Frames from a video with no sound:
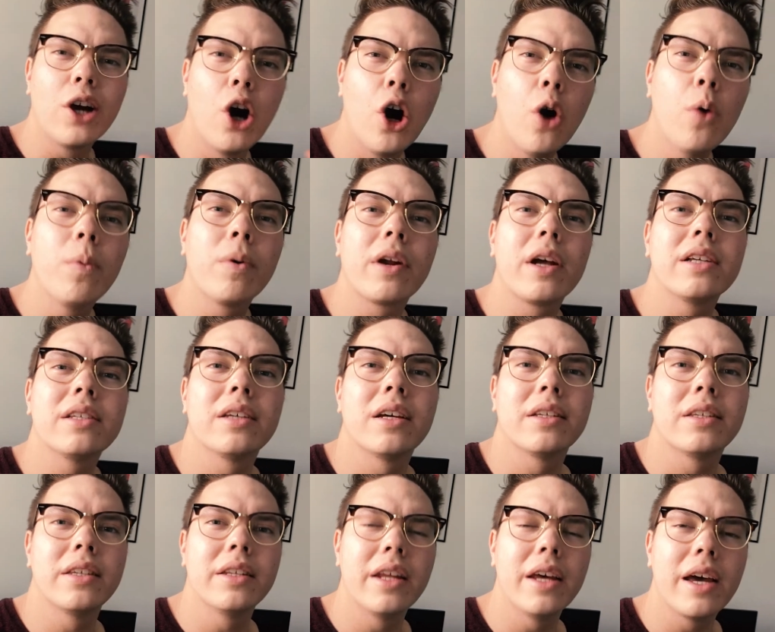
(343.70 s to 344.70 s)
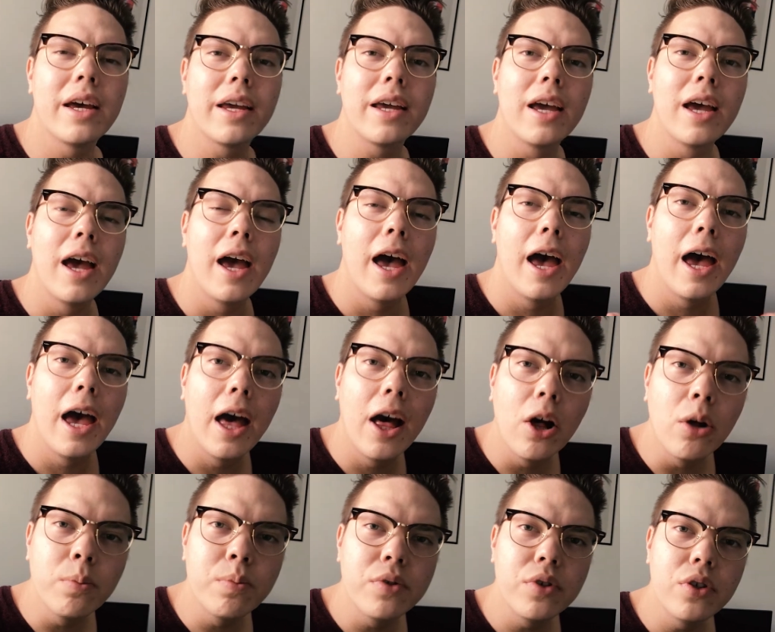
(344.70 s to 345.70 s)
hope what I said today
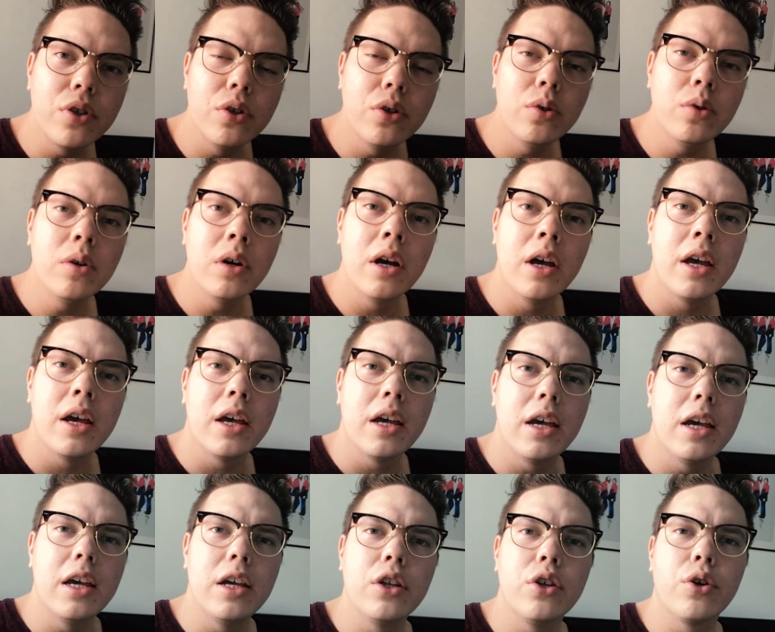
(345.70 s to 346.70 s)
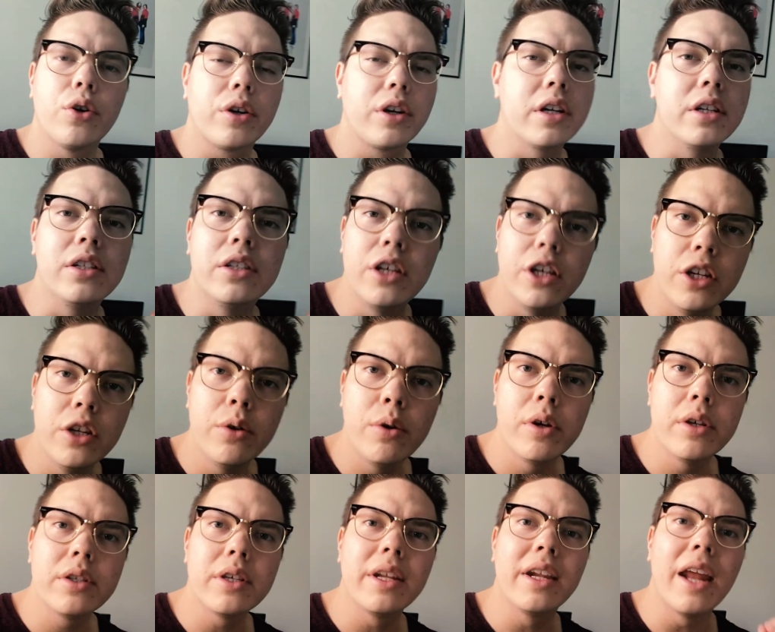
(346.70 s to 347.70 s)
helps you in your
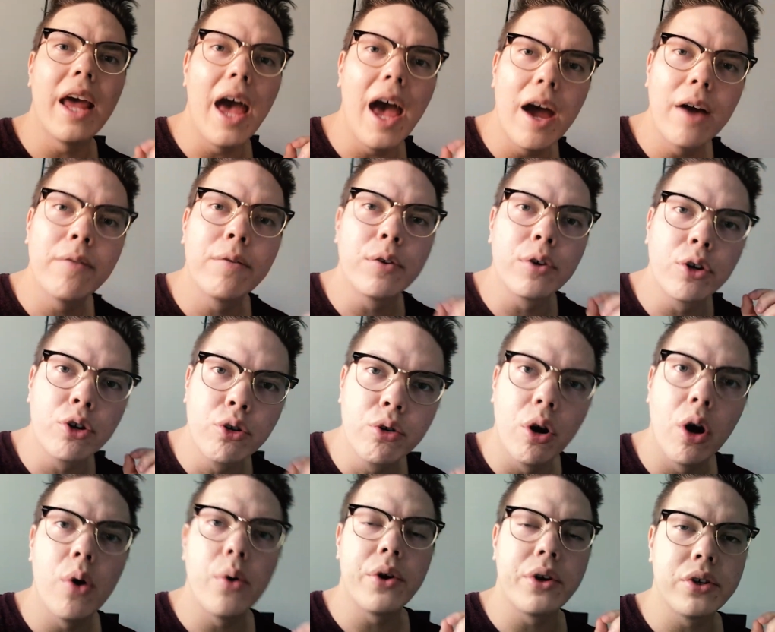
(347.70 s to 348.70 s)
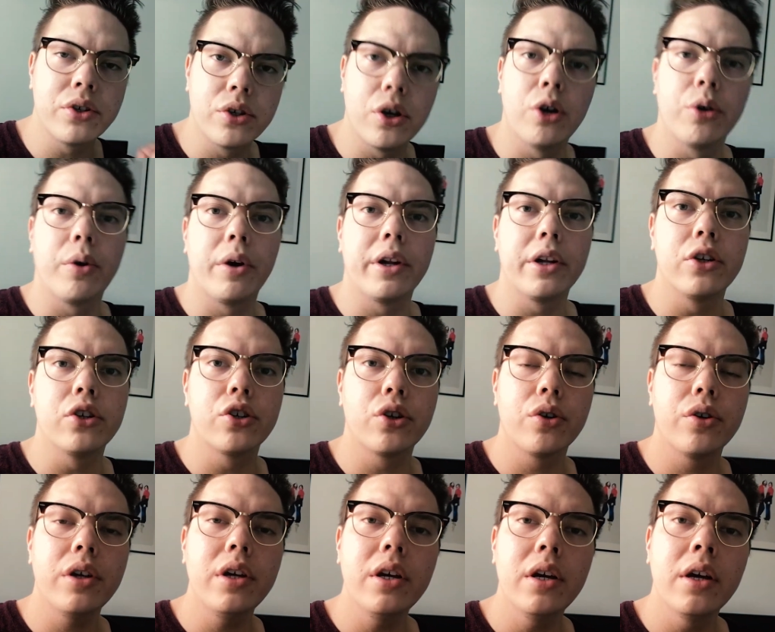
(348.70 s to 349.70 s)
continuous and ever-growing songwriting
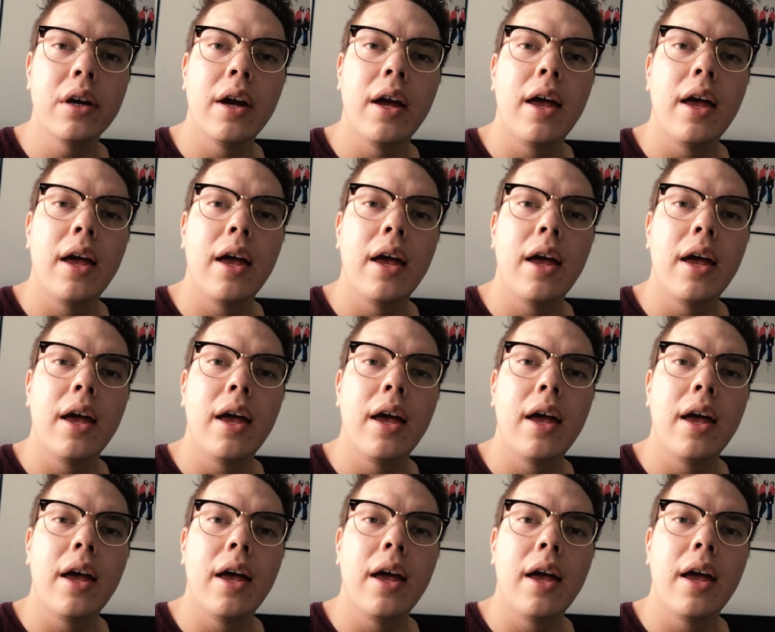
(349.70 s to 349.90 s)
journey,